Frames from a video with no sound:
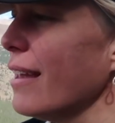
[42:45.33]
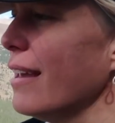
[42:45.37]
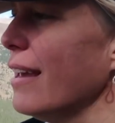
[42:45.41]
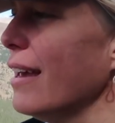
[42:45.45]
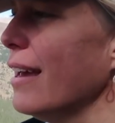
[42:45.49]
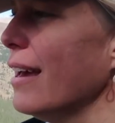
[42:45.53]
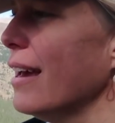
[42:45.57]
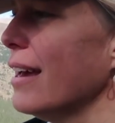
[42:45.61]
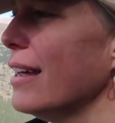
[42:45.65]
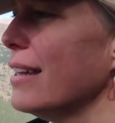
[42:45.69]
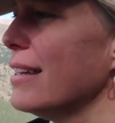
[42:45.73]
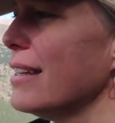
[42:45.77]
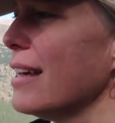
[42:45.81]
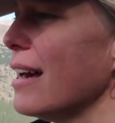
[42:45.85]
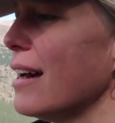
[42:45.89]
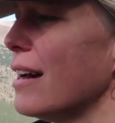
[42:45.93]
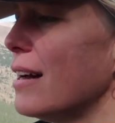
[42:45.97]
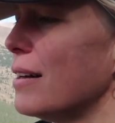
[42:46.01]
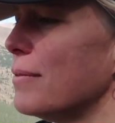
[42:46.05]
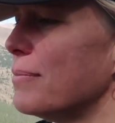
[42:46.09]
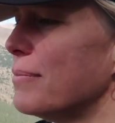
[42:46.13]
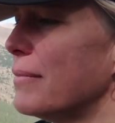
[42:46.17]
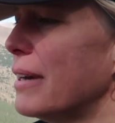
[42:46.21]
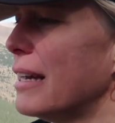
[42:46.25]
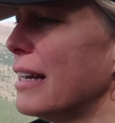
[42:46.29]
and
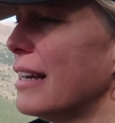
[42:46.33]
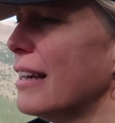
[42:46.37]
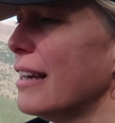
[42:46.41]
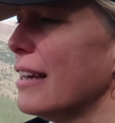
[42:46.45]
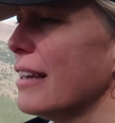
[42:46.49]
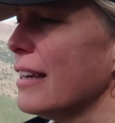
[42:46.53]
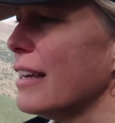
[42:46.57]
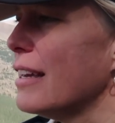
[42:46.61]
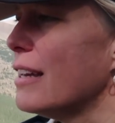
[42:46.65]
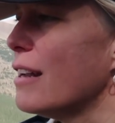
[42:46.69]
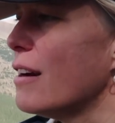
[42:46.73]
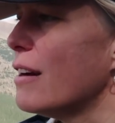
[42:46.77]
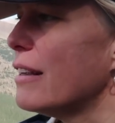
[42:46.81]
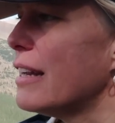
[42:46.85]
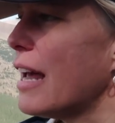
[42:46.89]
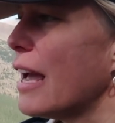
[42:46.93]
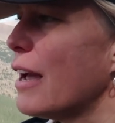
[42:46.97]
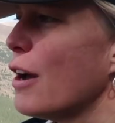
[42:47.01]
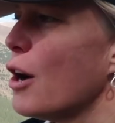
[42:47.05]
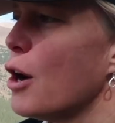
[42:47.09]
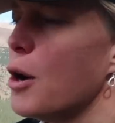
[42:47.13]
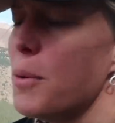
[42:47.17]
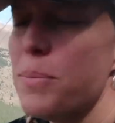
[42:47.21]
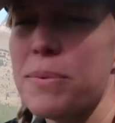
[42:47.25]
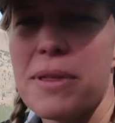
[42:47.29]
um, you know and i
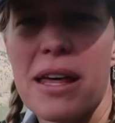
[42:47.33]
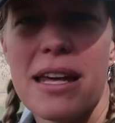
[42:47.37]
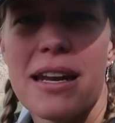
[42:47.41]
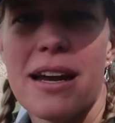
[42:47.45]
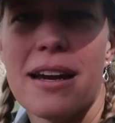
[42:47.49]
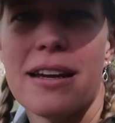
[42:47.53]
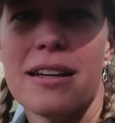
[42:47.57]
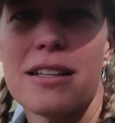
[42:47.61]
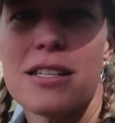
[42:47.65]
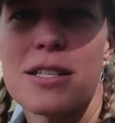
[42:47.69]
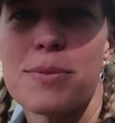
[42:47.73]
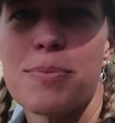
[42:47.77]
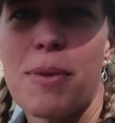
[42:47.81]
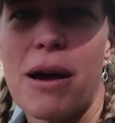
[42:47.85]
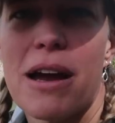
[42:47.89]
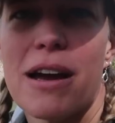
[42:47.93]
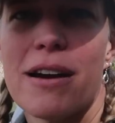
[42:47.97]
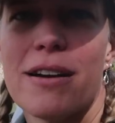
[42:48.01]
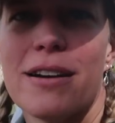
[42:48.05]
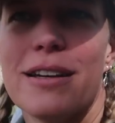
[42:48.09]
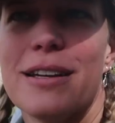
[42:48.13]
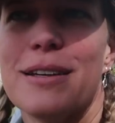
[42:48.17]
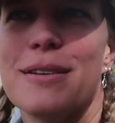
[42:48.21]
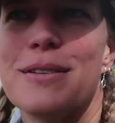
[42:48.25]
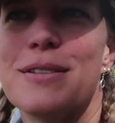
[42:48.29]
hope that i
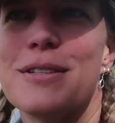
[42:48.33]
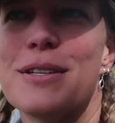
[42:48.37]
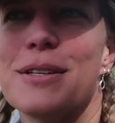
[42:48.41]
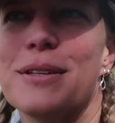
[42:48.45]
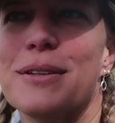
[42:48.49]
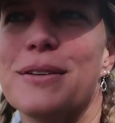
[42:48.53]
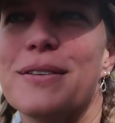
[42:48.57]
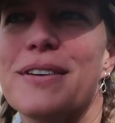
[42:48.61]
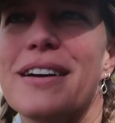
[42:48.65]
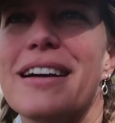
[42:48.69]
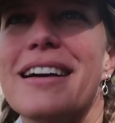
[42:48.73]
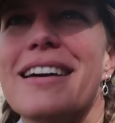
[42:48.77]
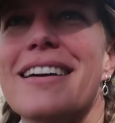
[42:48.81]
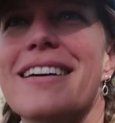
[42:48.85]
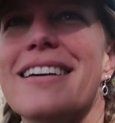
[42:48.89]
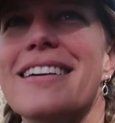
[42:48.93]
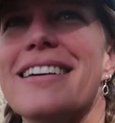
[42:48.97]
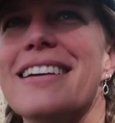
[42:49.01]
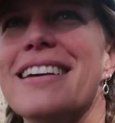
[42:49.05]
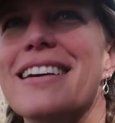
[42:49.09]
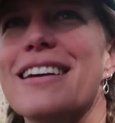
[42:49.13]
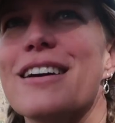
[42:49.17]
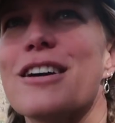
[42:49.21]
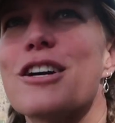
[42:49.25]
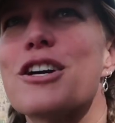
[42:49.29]
inspire you to
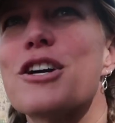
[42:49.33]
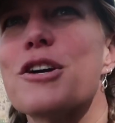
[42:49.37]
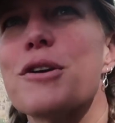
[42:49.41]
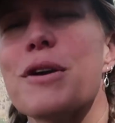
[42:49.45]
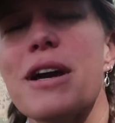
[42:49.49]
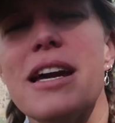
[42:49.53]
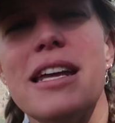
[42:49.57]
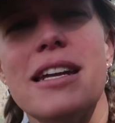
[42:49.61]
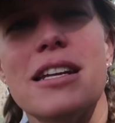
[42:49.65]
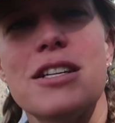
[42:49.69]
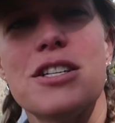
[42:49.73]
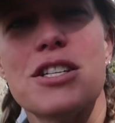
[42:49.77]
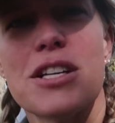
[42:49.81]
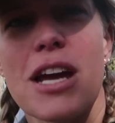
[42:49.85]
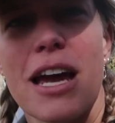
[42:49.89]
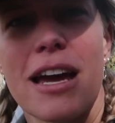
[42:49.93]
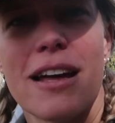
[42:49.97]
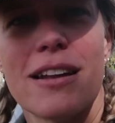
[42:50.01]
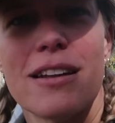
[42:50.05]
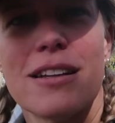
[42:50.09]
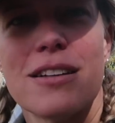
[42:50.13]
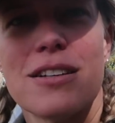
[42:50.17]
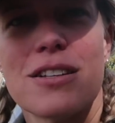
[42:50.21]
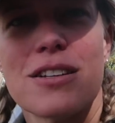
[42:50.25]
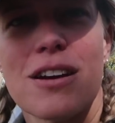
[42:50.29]
you know create a
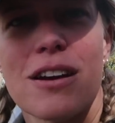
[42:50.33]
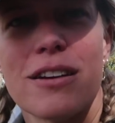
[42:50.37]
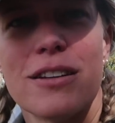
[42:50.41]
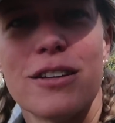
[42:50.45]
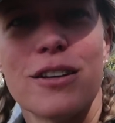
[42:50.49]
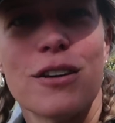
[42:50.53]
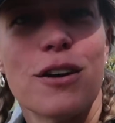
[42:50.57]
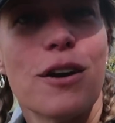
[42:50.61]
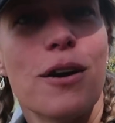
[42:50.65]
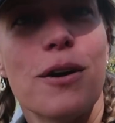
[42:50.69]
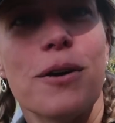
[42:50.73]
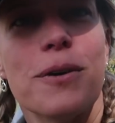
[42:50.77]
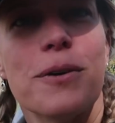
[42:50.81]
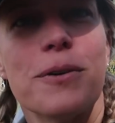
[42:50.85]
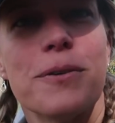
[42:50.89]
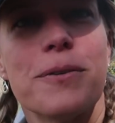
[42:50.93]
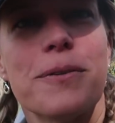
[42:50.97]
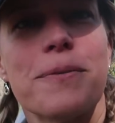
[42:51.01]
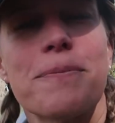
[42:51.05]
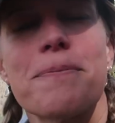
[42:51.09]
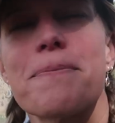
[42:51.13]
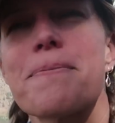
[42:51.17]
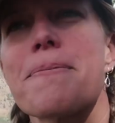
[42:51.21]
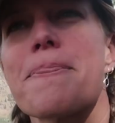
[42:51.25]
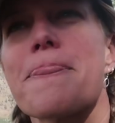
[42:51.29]
challenge on your
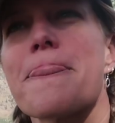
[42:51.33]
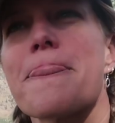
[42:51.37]
own